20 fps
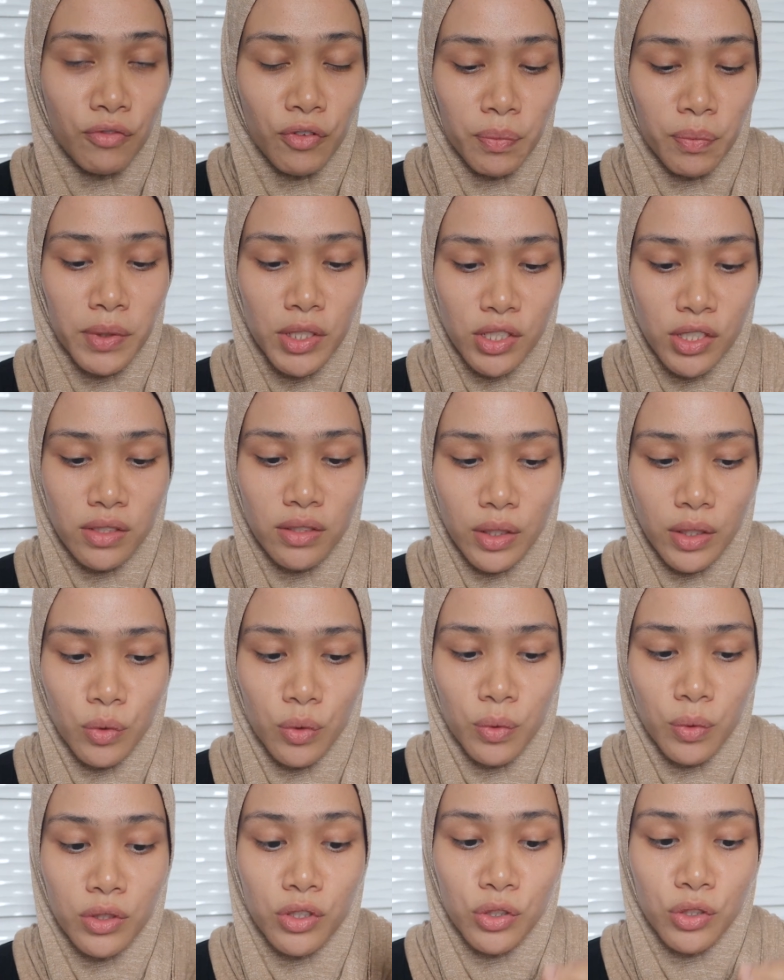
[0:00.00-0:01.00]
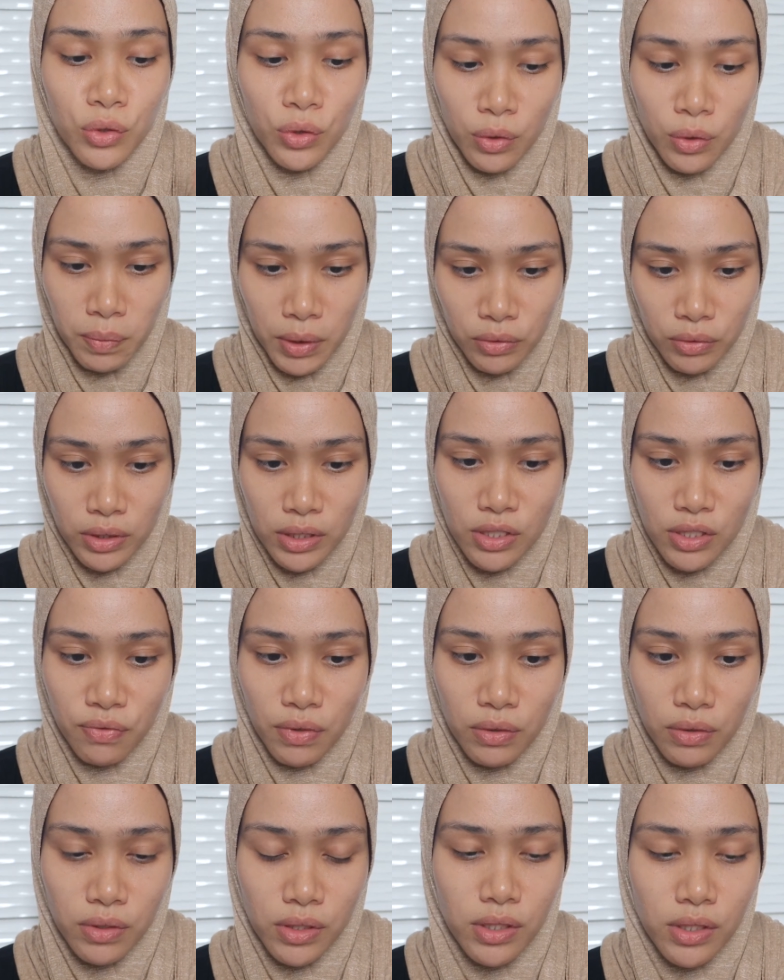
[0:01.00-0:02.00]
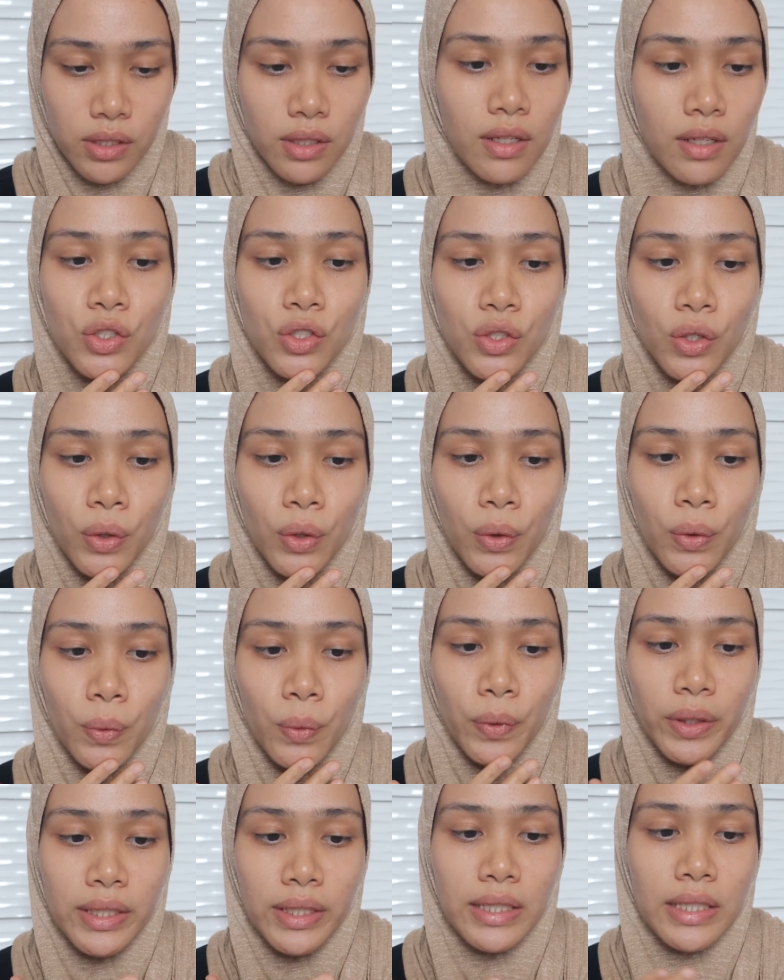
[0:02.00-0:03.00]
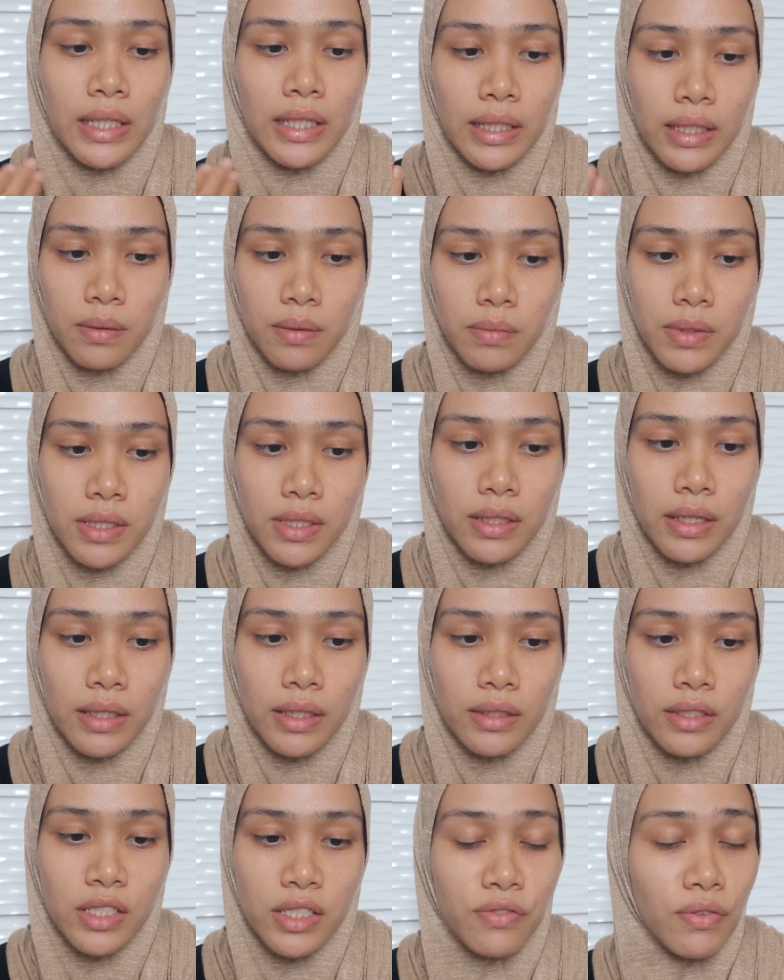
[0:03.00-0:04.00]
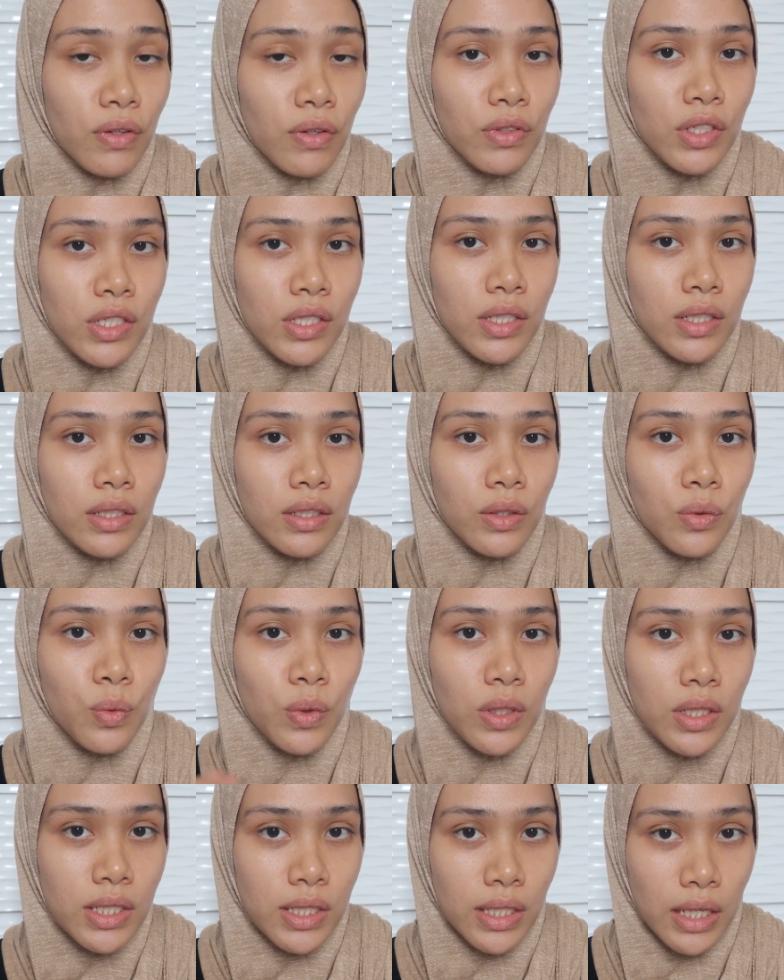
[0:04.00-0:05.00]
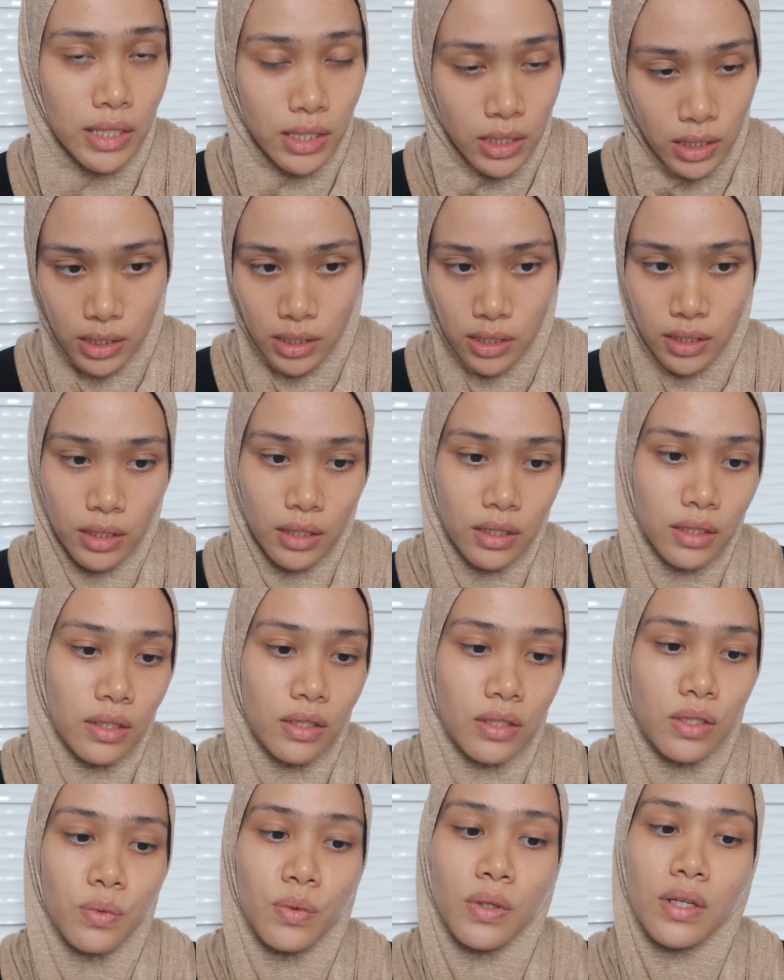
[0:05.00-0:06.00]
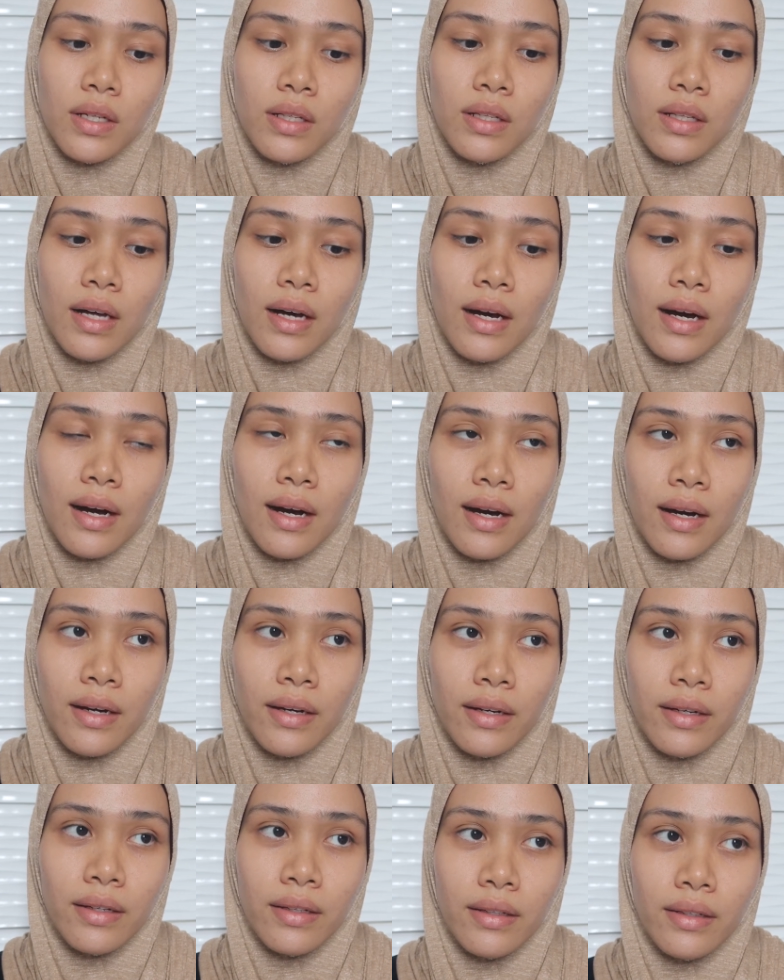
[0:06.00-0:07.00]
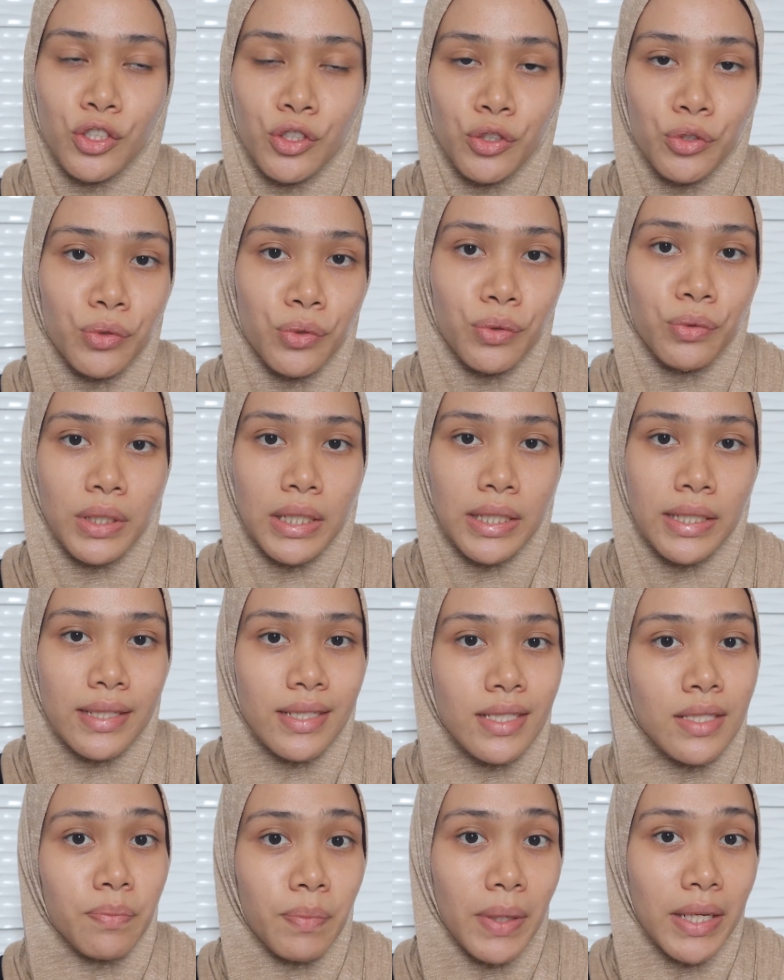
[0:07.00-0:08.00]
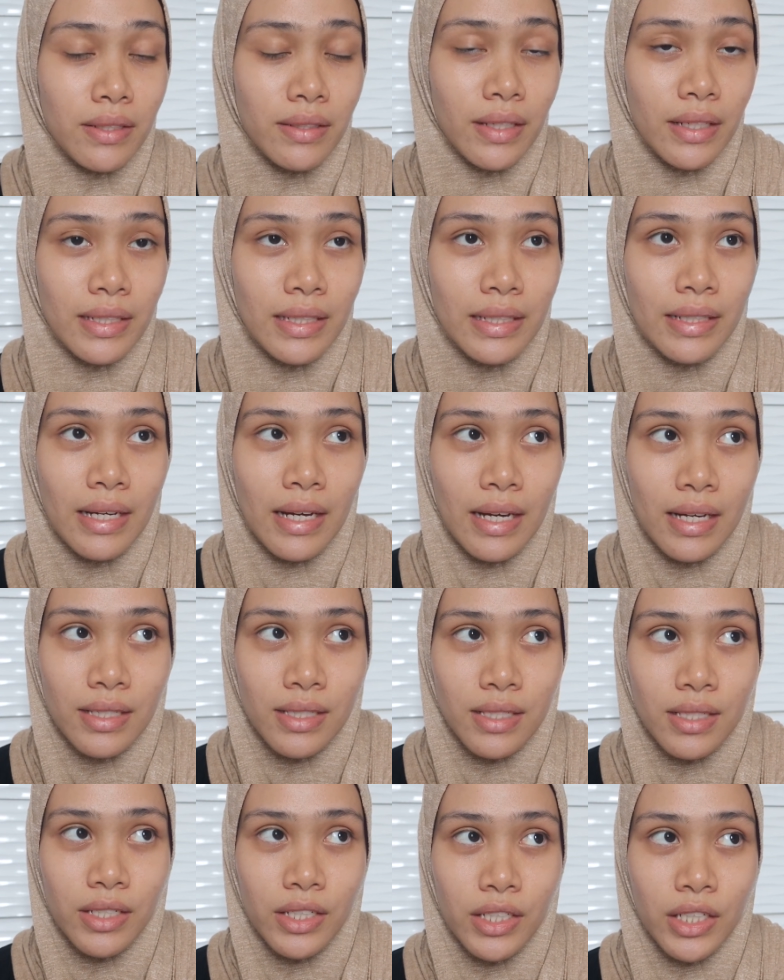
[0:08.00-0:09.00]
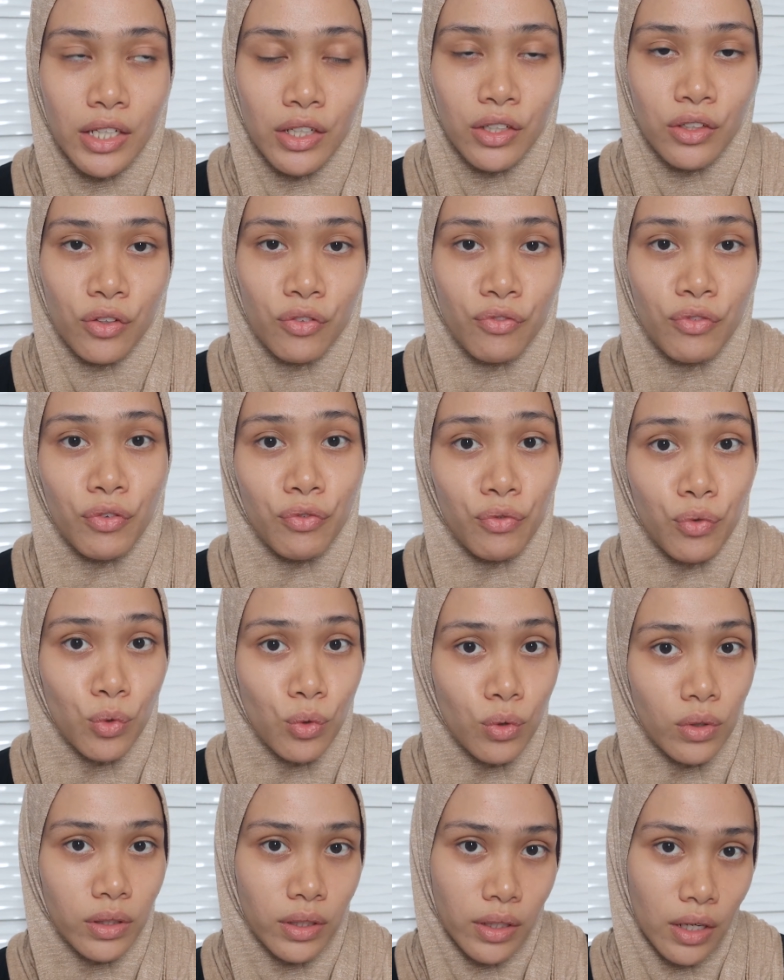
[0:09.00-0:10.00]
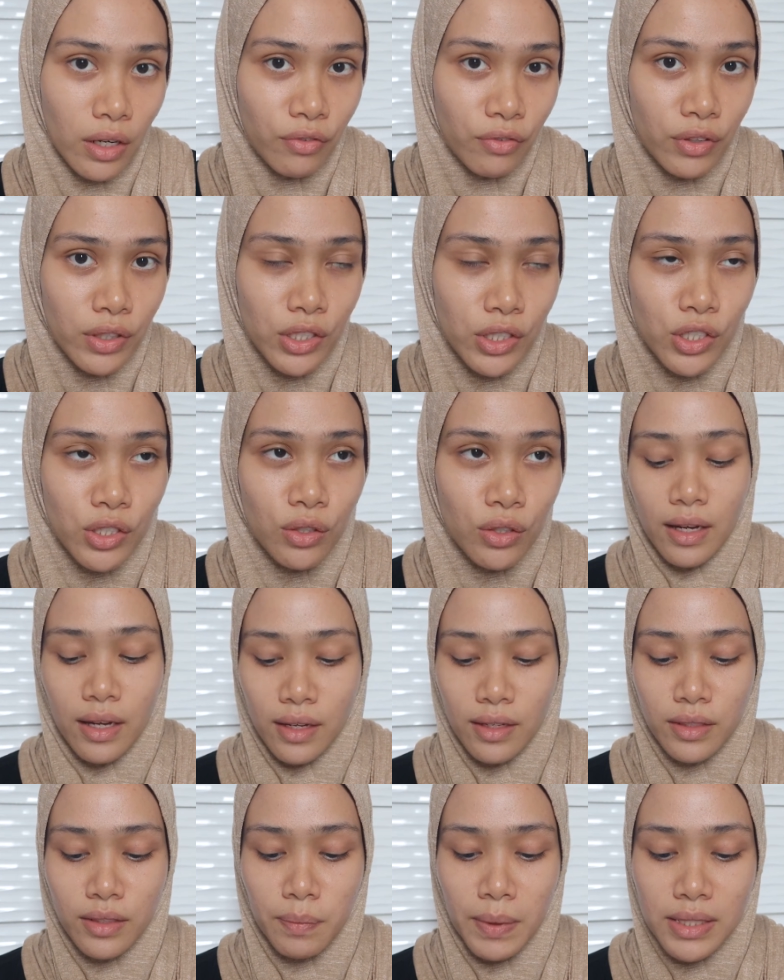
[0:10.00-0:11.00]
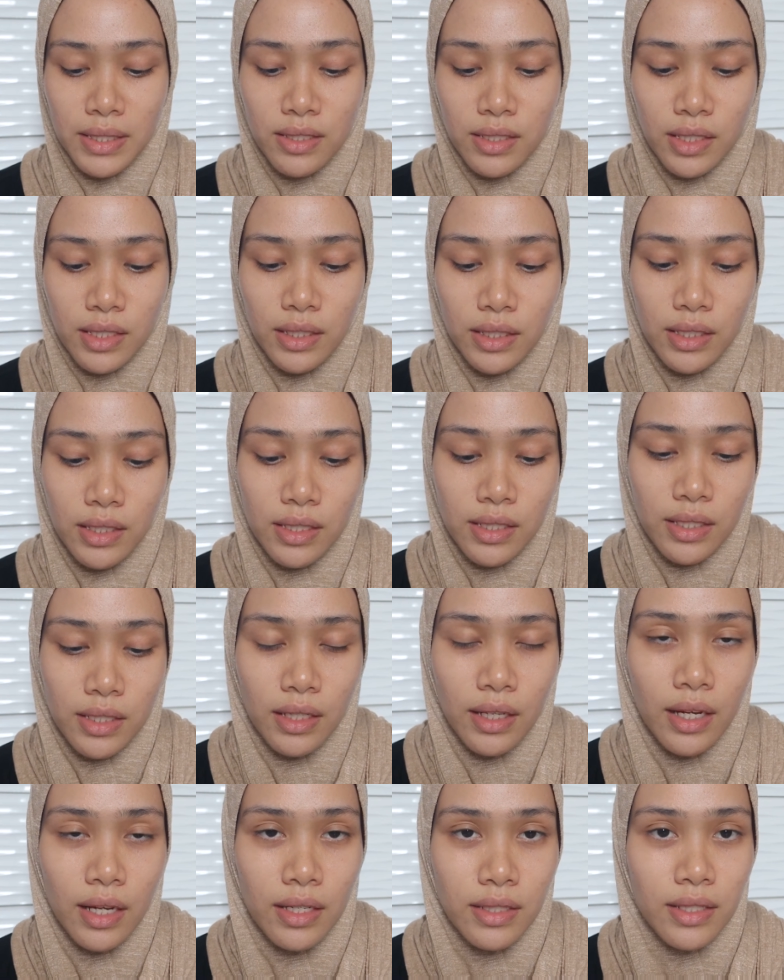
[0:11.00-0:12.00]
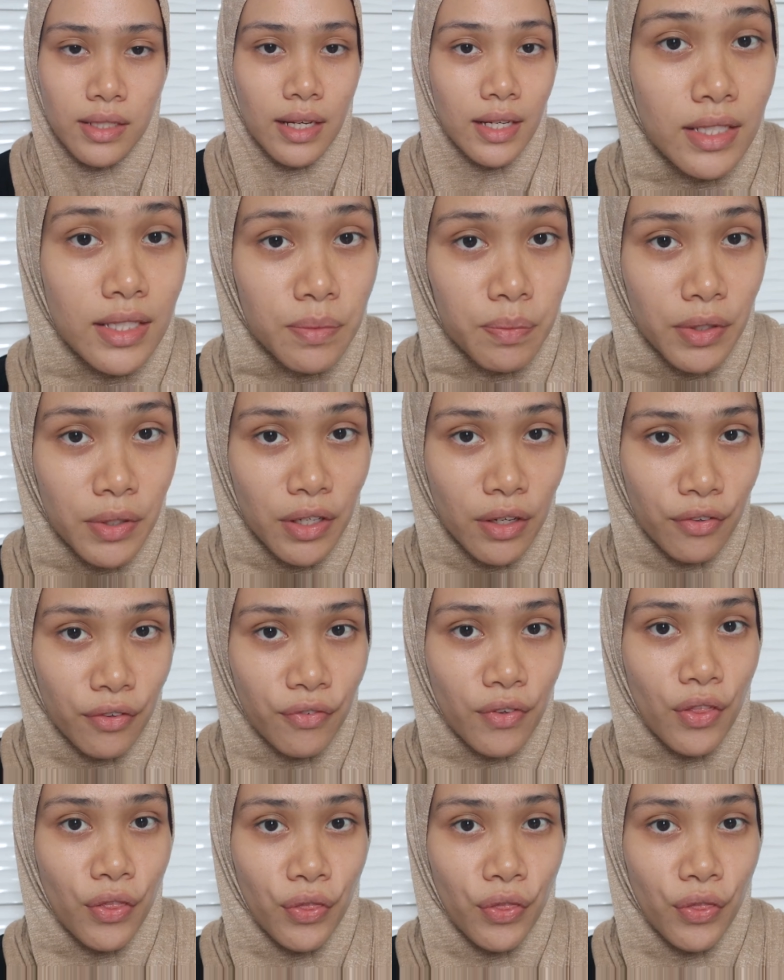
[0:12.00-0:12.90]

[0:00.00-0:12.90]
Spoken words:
information that we want to know about this foundation. So when it claims that this foundation works as concealer as well, I do really expect that it has kind of full coverage, and the best thing is it has SPF